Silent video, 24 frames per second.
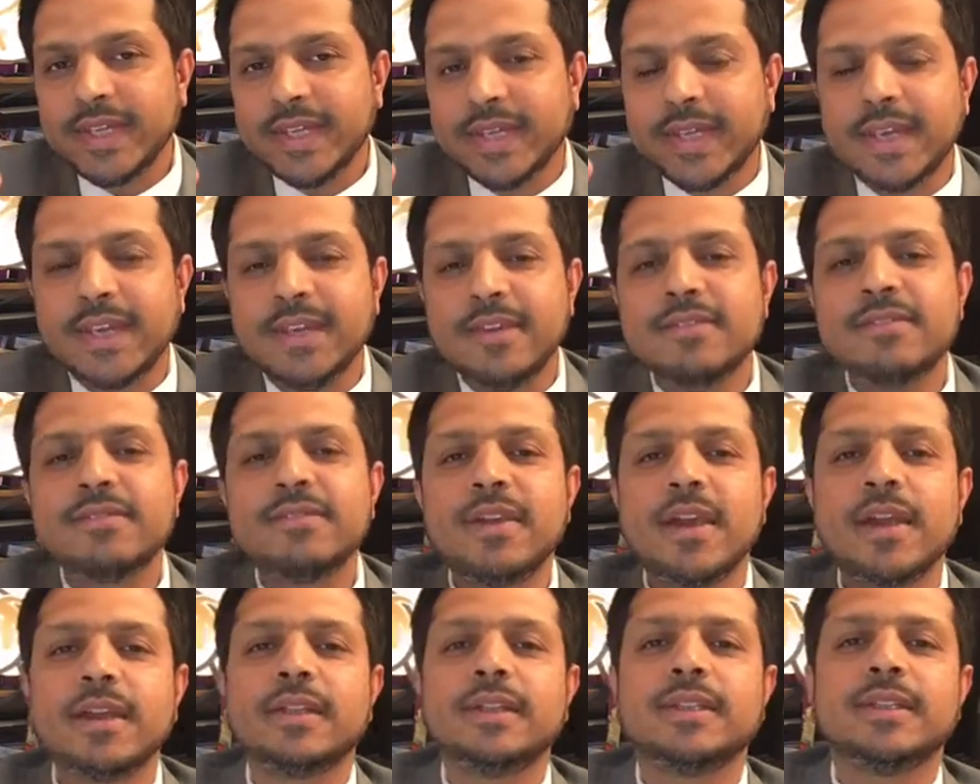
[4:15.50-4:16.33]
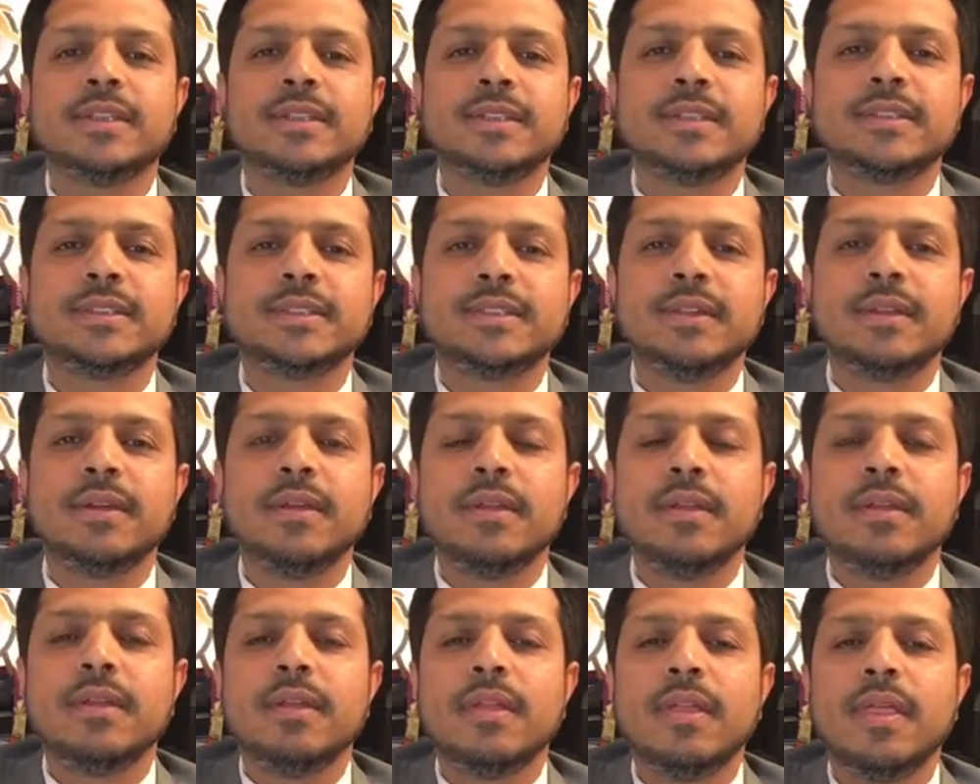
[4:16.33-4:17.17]
key factors,
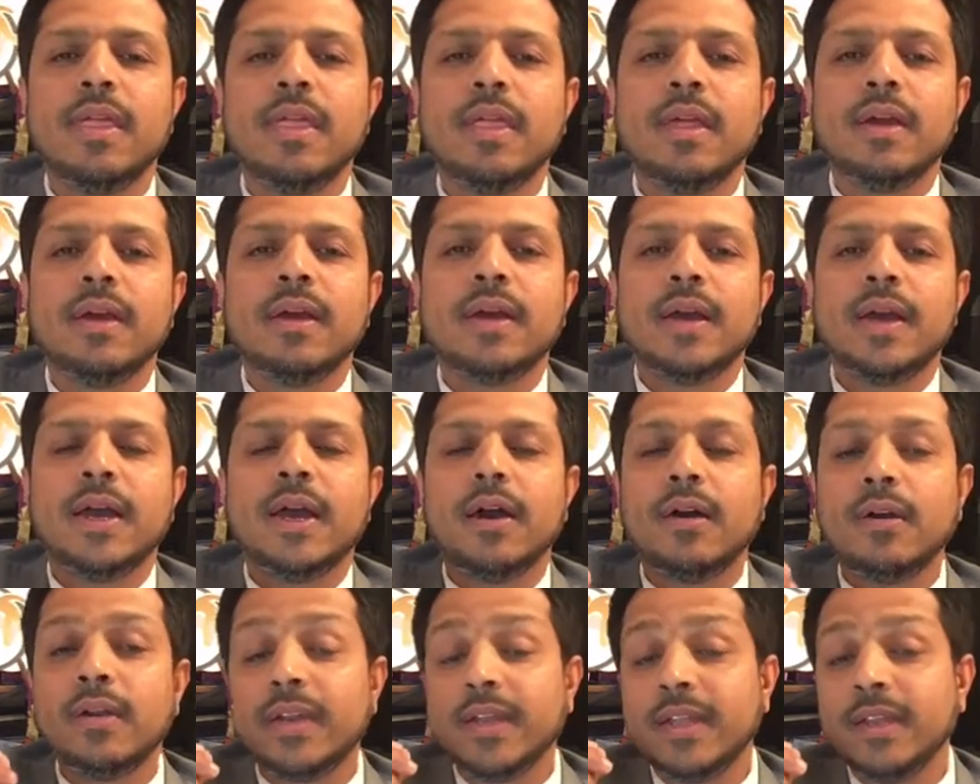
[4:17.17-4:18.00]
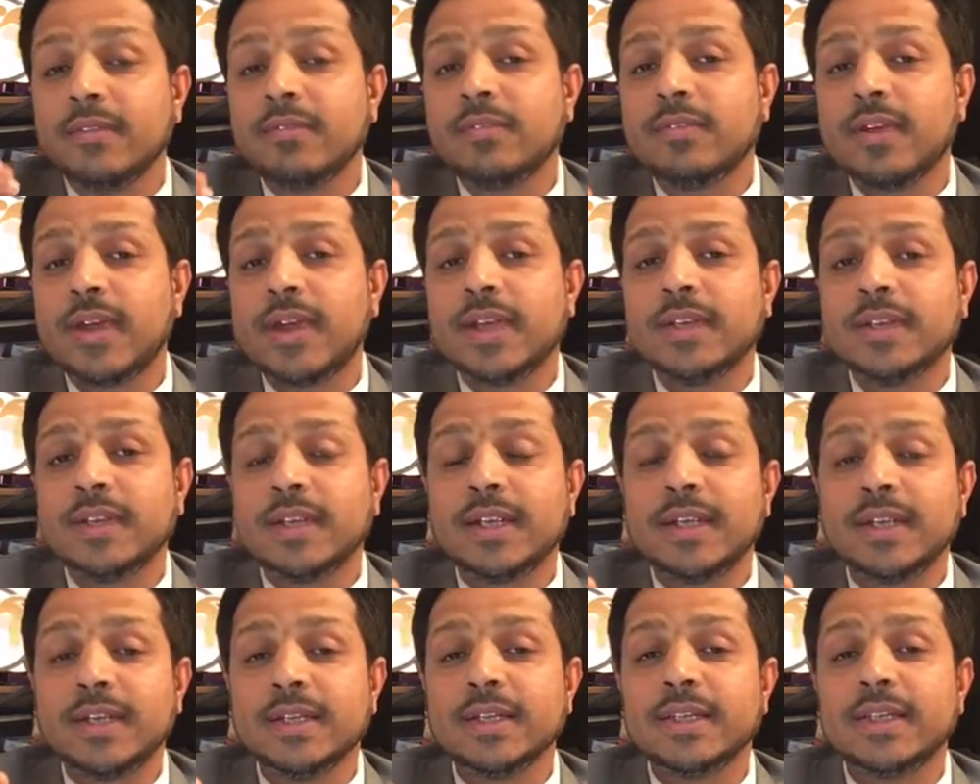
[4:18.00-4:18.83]
or in fact
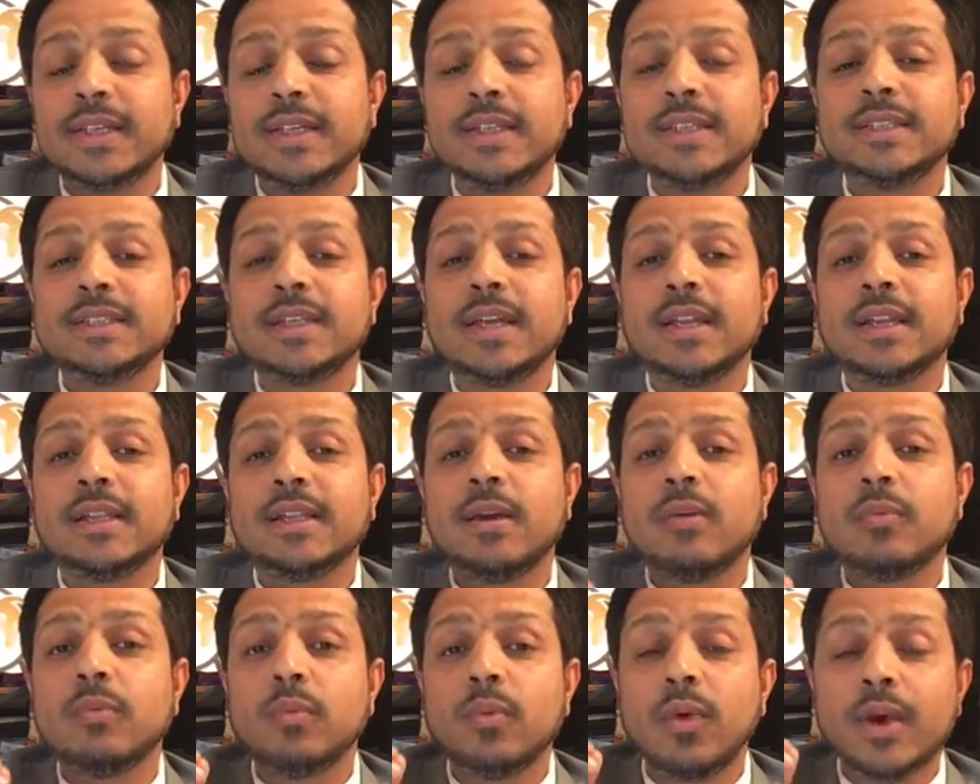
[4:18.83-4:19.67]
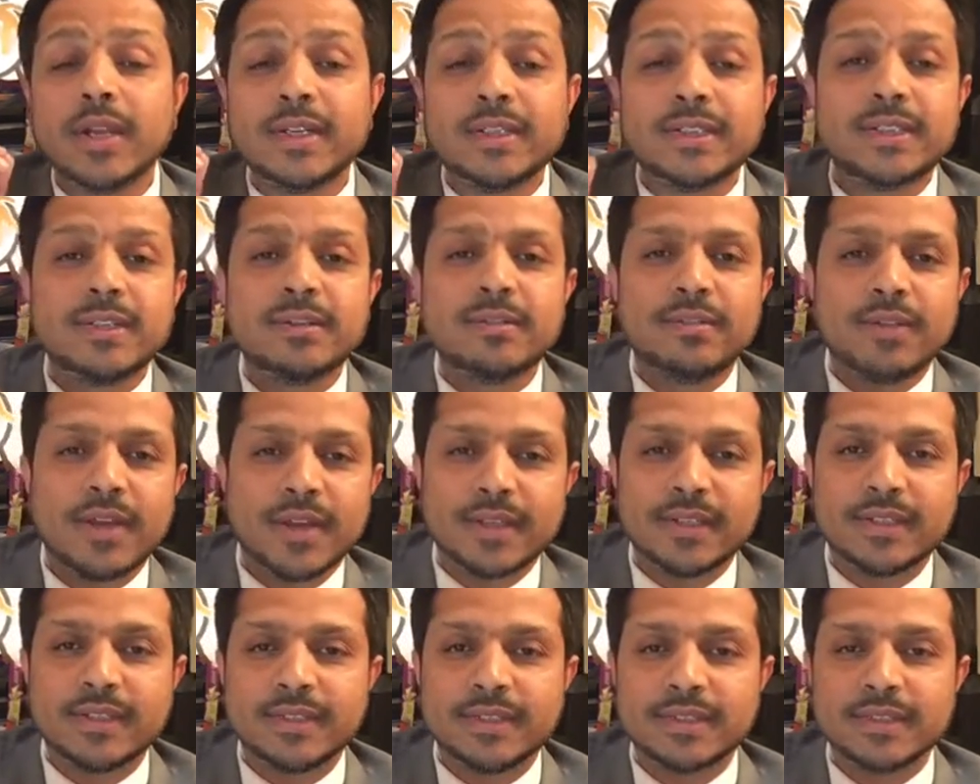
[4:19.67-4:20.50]
these are the vital
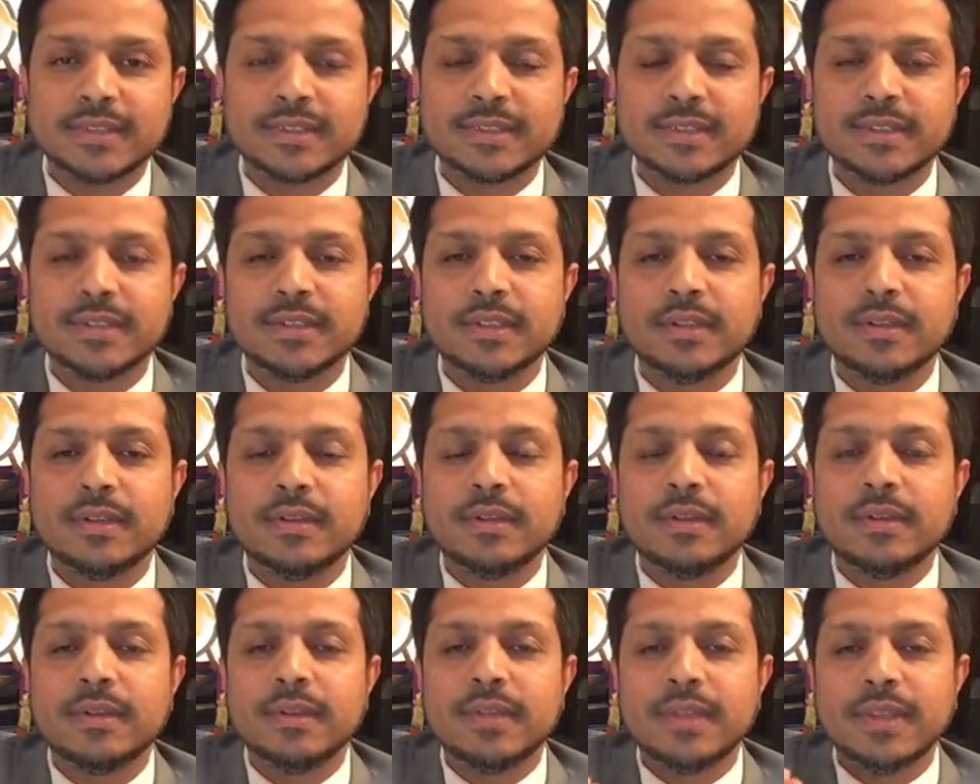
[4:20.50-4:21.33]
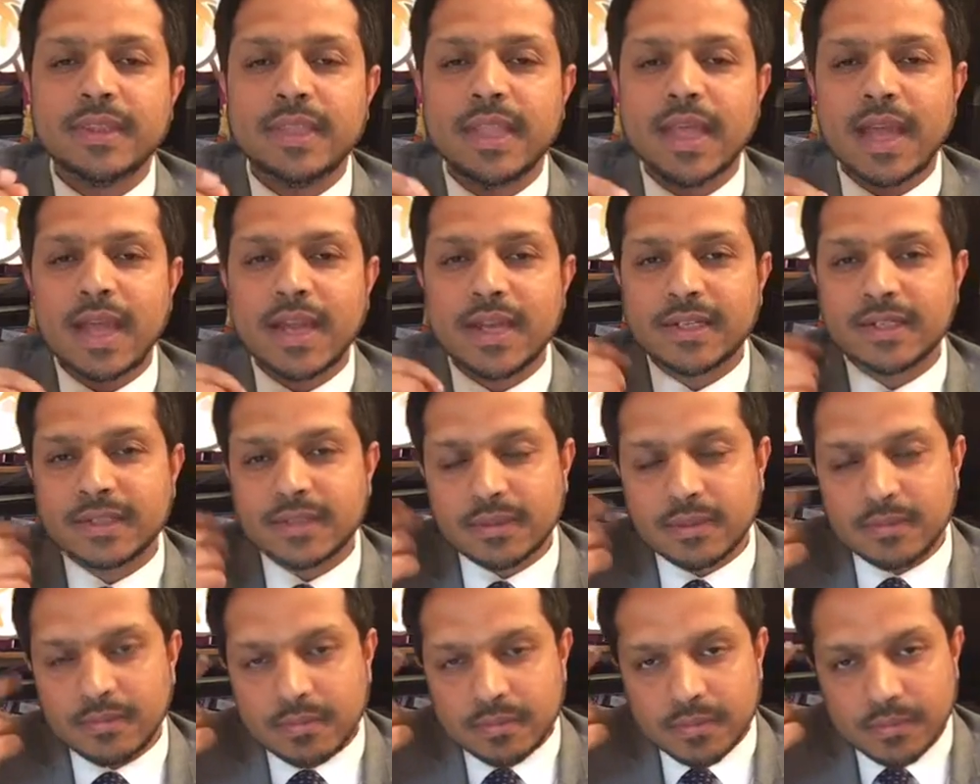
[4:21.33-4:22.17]
factors that
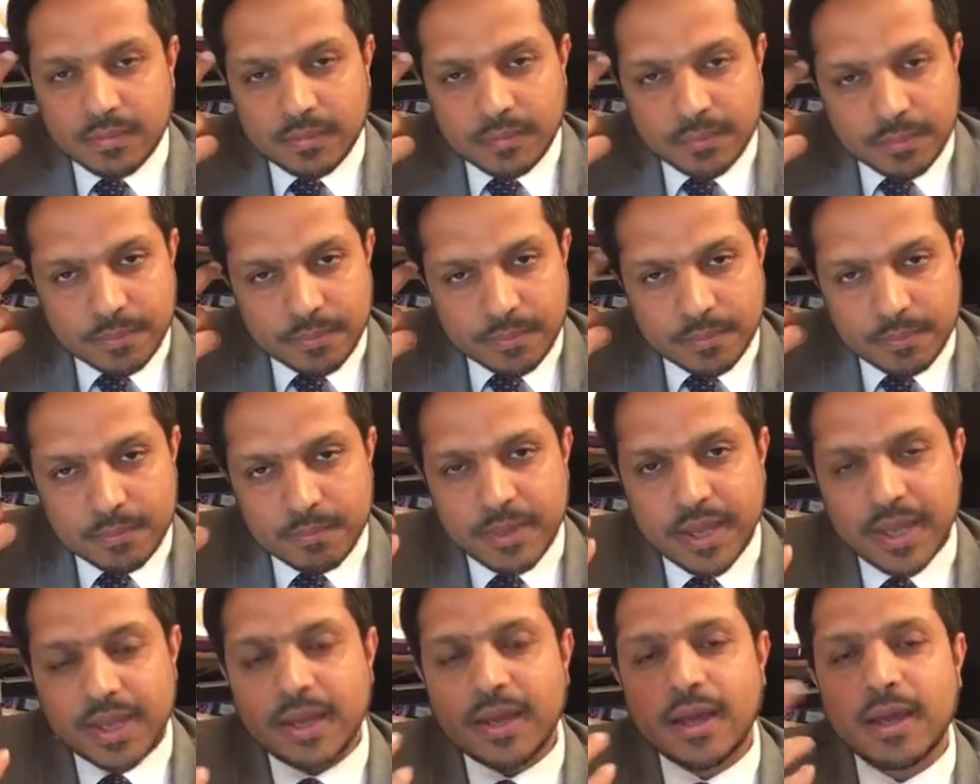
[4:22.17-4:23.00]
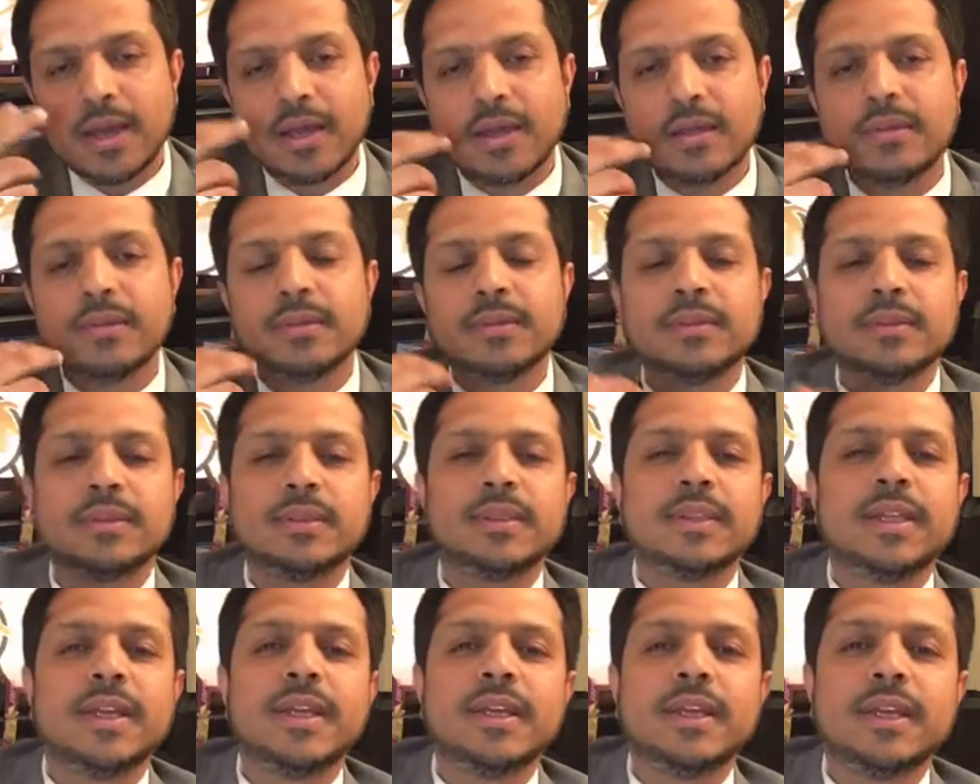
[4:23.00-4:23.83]
make our
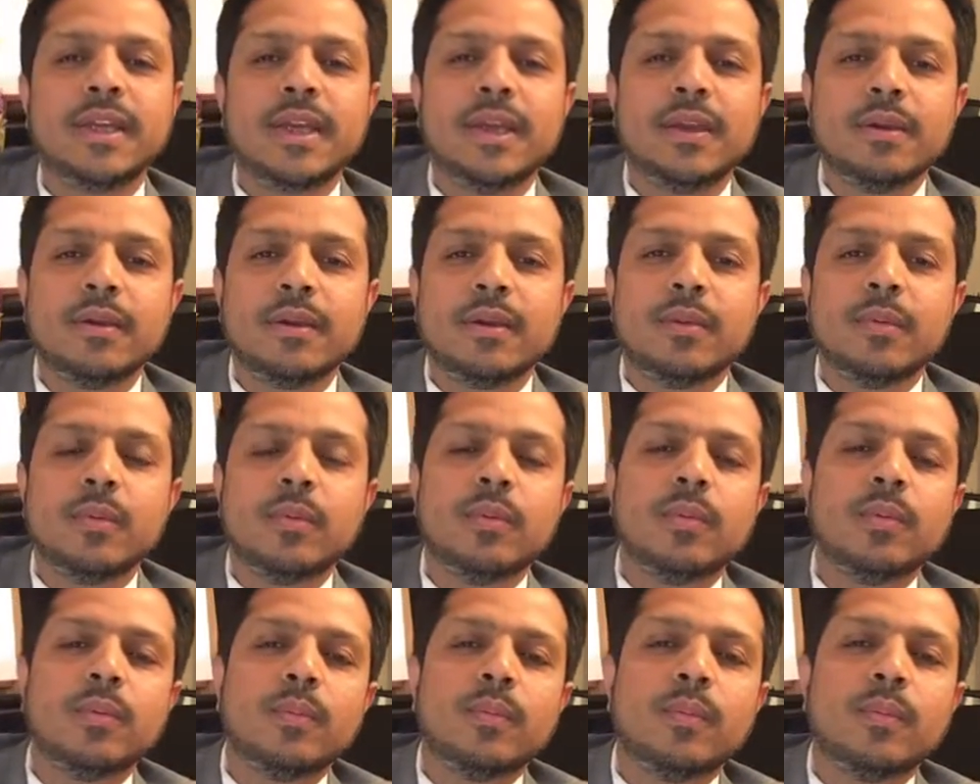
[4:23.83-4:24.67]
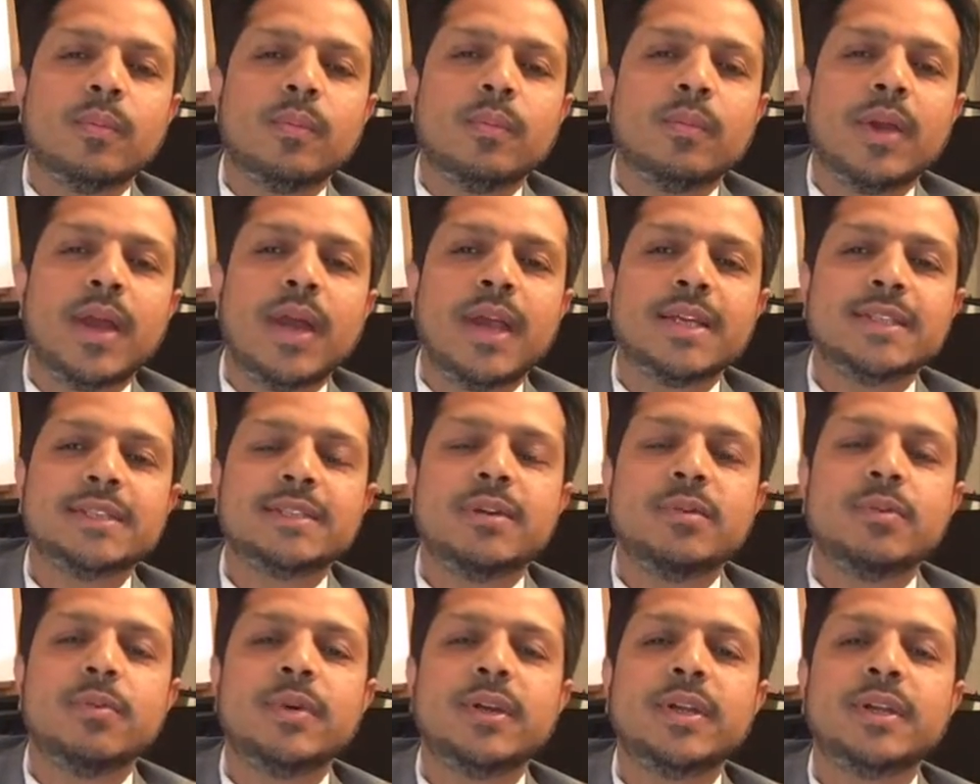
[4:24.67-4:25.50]
thinking as
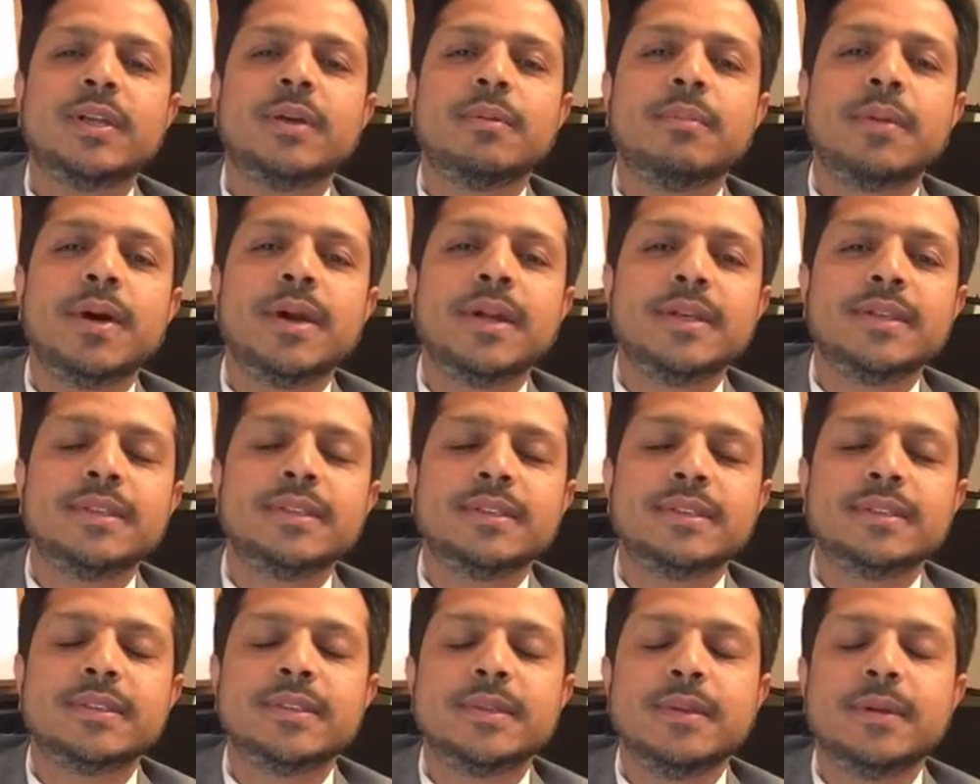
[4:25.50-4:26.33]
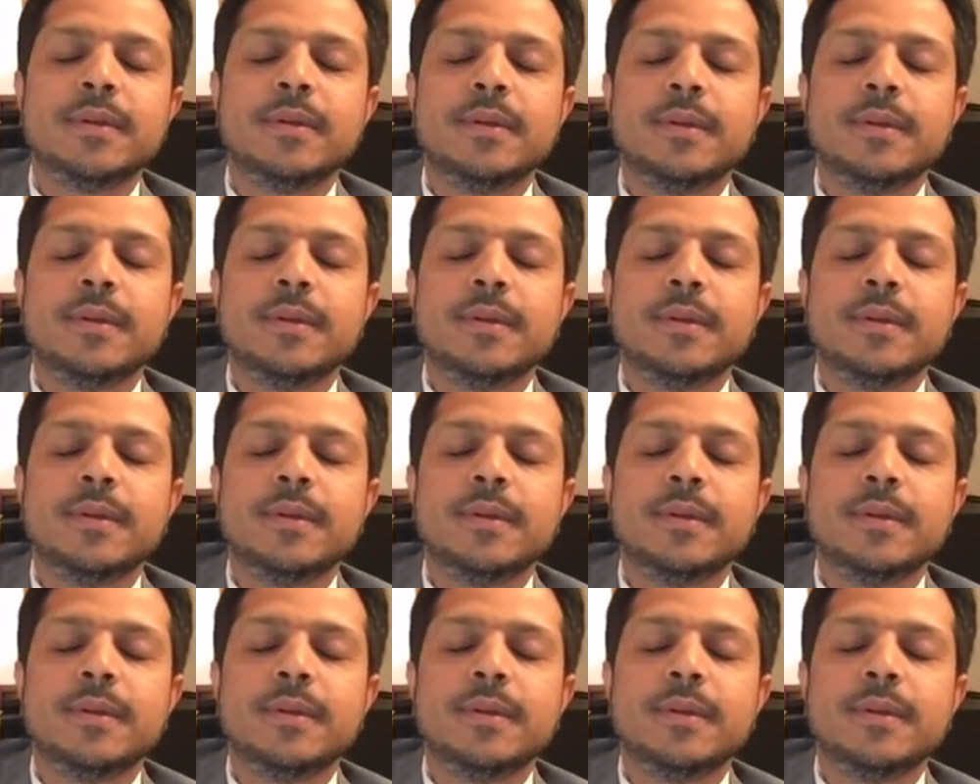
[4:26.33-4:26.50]
a victimized,